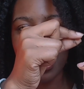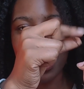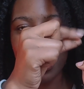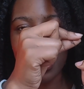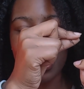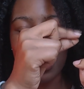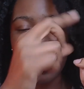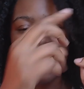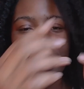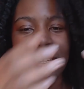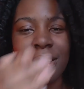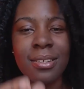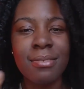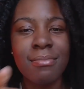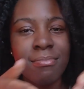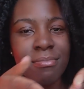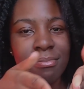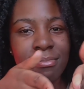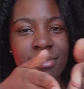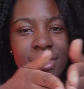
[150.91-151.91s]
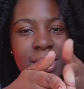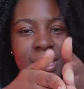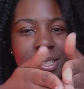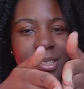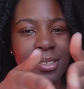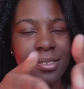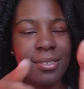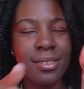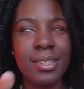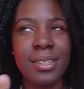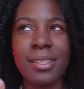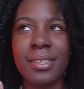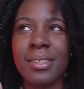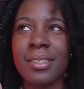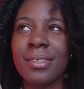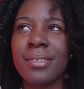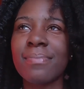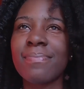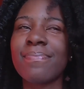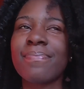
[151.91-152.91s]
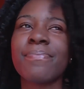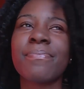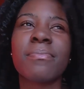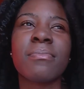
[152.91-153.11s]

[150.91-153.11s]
like that. This the